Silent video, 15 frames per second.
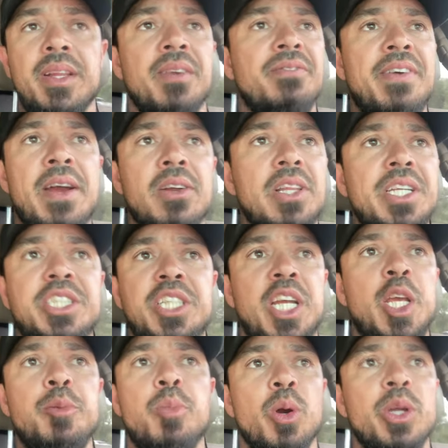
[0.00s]
They're fairly
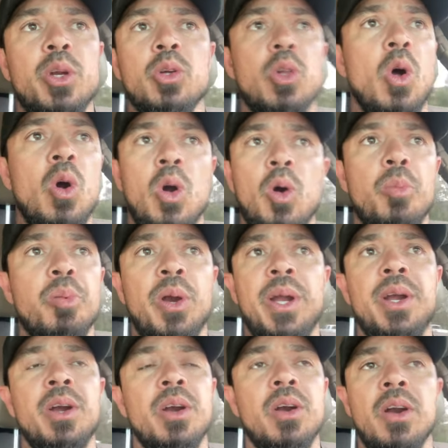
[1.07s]
cheap, or your local
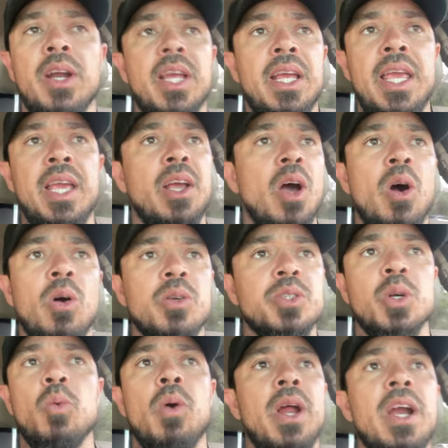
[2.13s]
printer, or Kinko's,
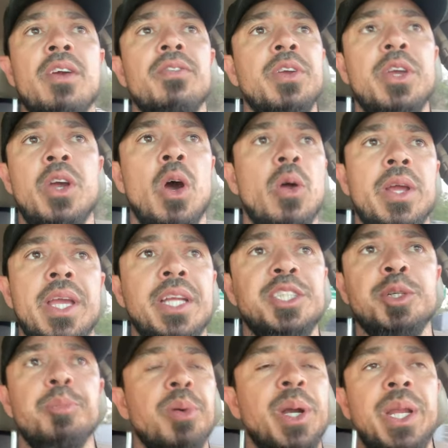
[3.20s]
or wherever you go to get
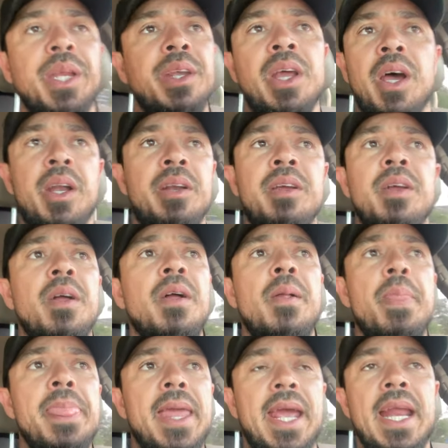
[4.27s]
your printing
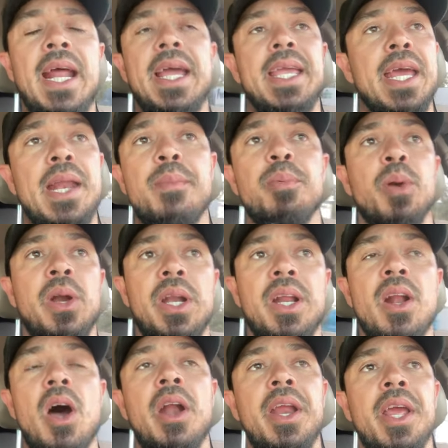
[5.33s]
done. And I get it
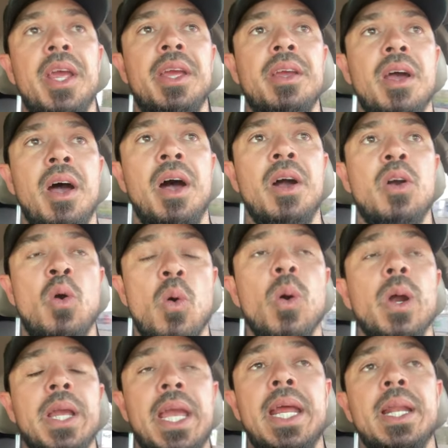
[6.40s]
printed on a, a
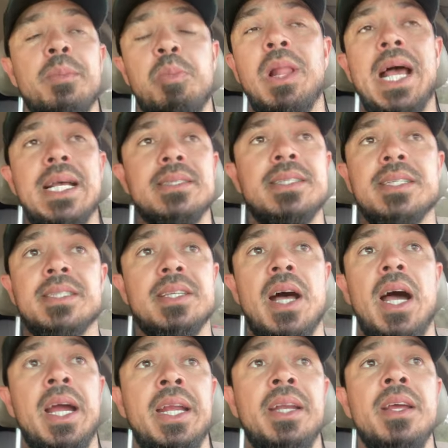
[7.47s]
corrugated plastic
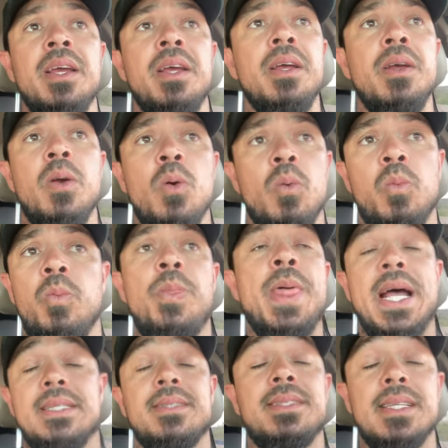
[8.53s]
sign.
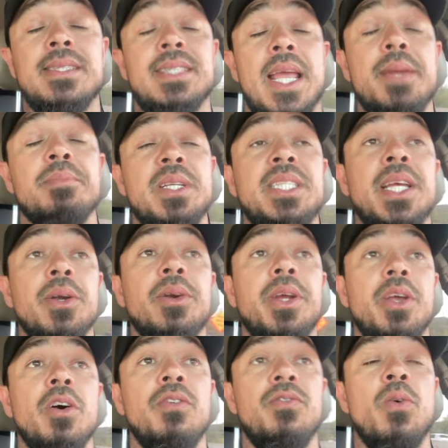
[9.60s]
That's the same
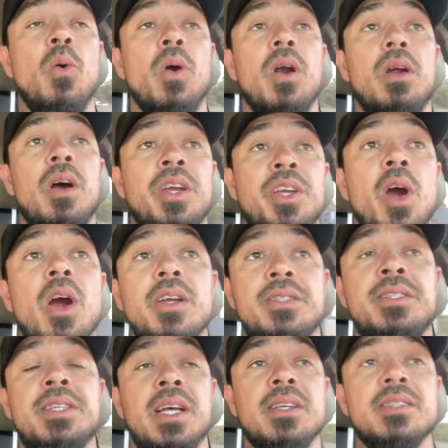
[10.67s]
material for a
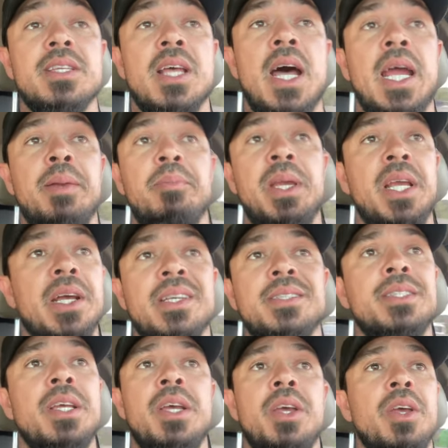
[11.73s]
yard sale sign
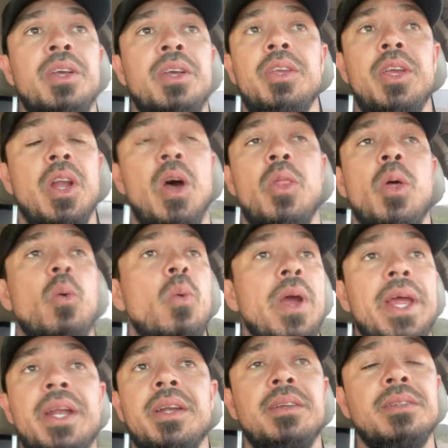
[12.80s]
because you know the
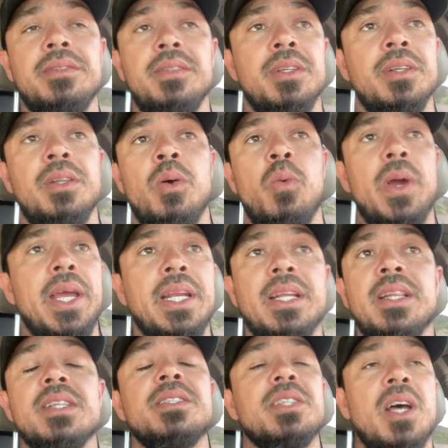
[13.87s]
wind the wind
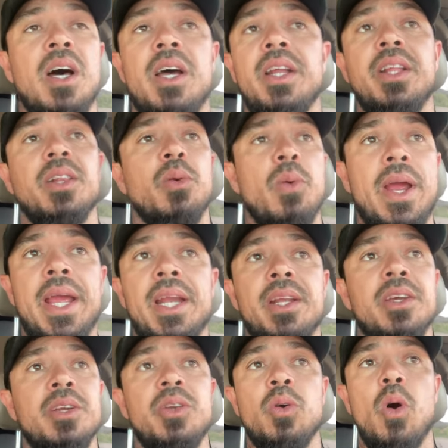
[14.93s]
and the sun and the rain
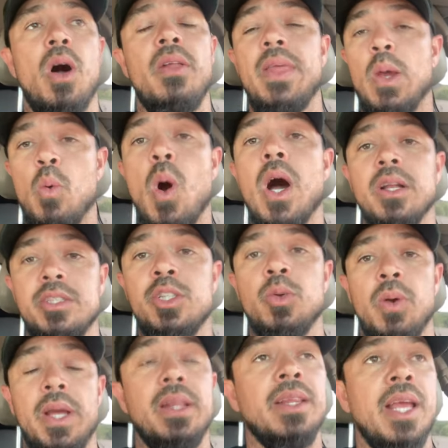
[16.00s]
can do all they want
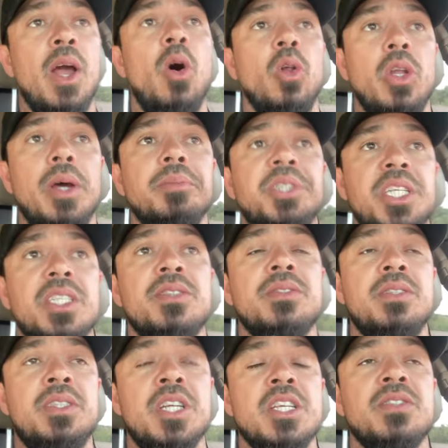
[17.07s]
to it and they hold up just
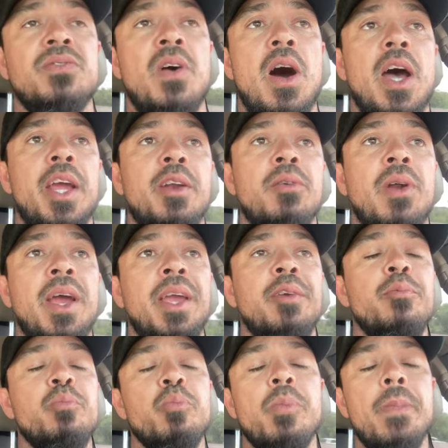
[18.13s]
just fine right
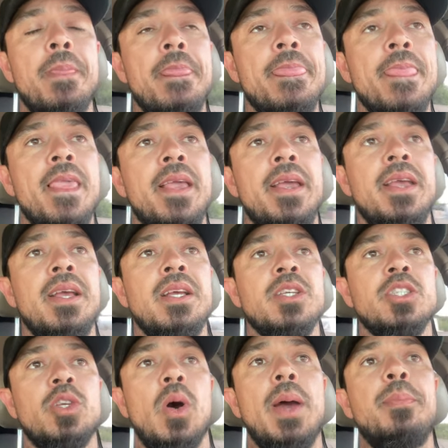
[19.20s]

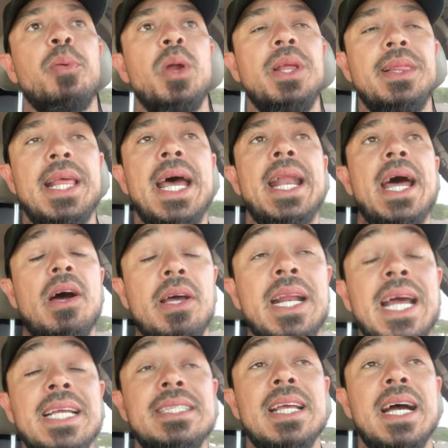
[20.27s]
so I print that out and
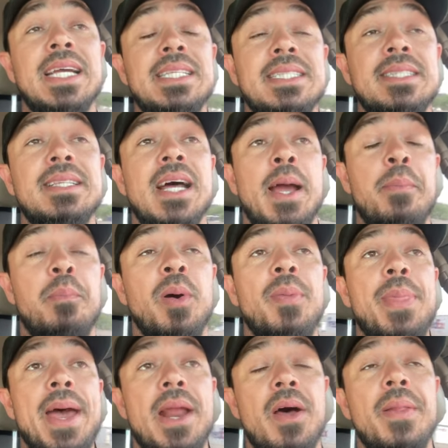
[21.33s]
I, I, I
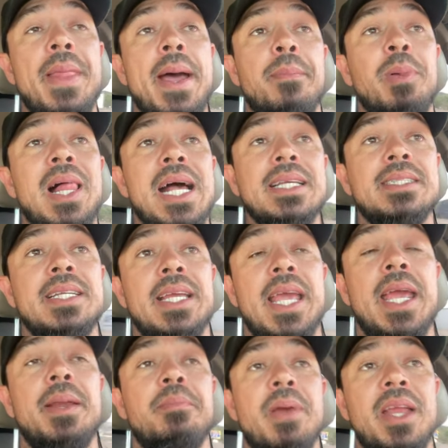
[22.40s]
put that on that
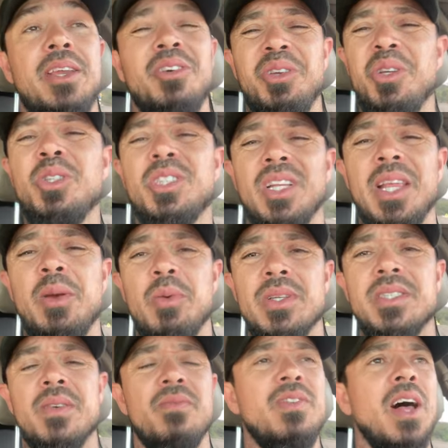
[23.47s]
Plasticade menu, usually with
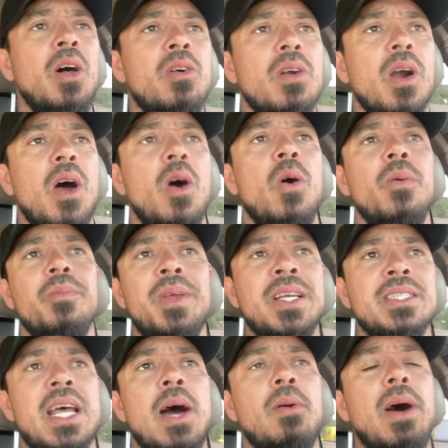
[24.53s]
some Velcro
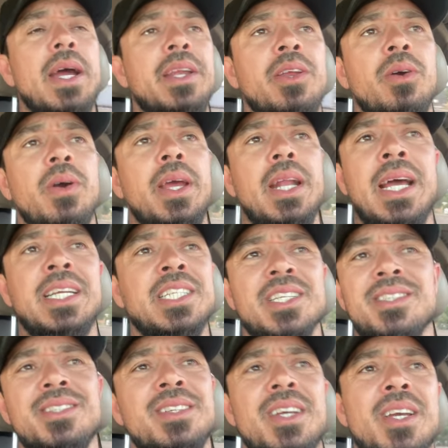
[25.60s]
is how I do it. I
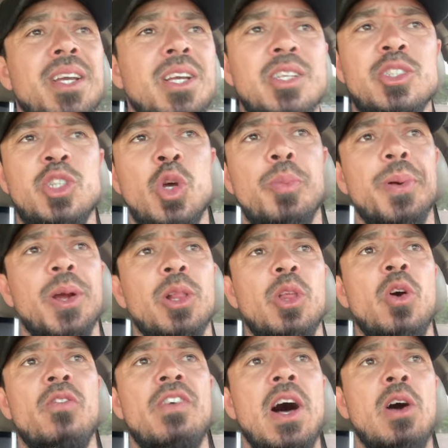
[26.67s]
just super
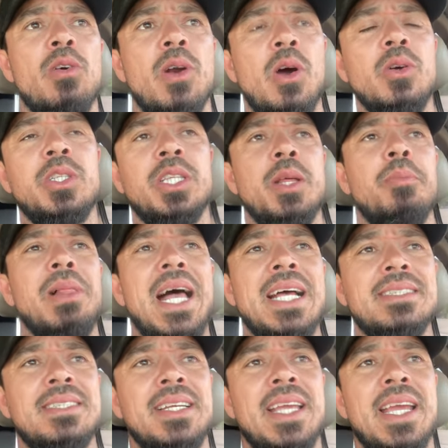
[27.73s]
glue Velcro to the
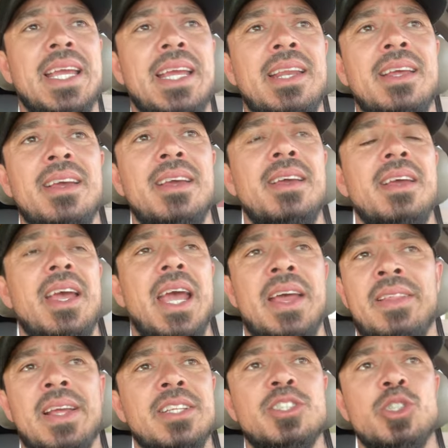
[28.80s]
Plasticade
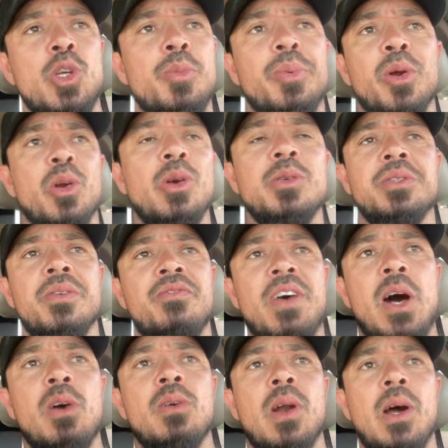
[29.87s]
and then super glue some
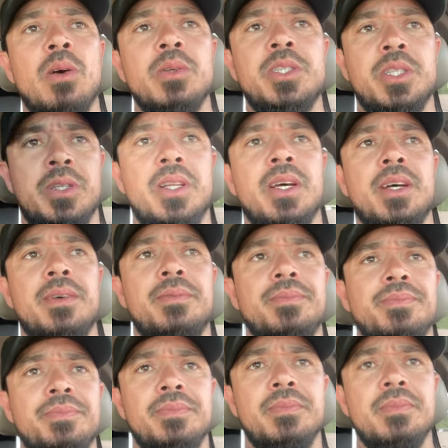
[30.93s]
Velcro to the
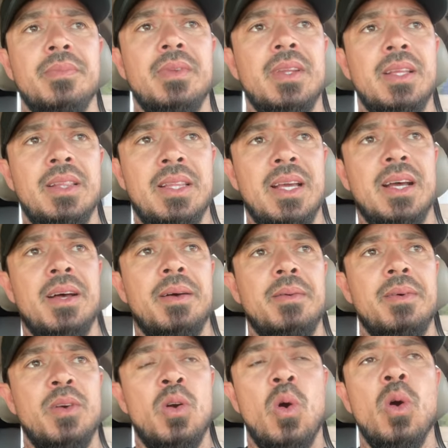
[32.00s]
the
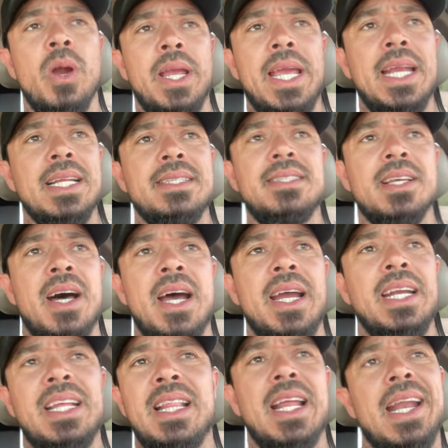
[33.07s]
corrugated
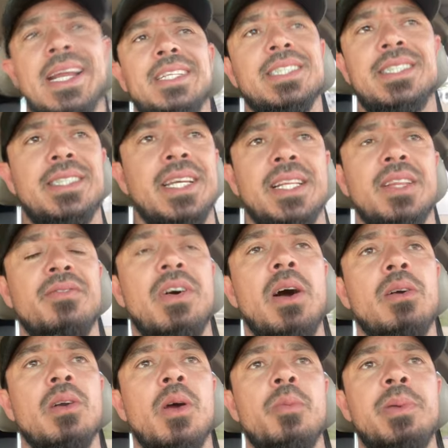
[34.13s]
sign and then I just stick the
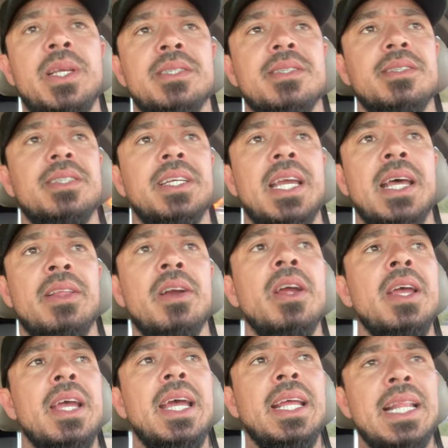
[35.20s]
Velcro pieces together.
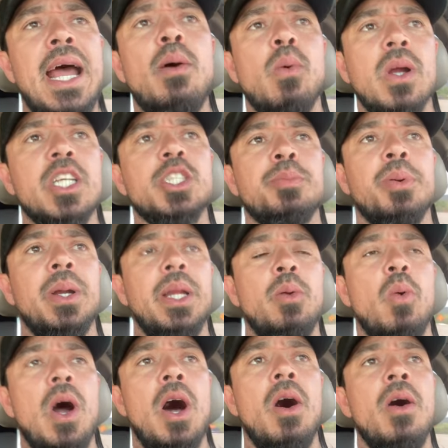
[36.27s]
And that works pretty
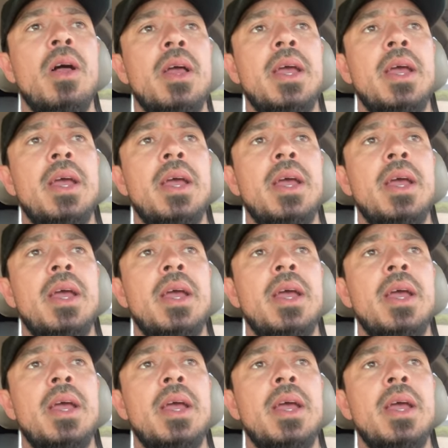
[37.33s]
well.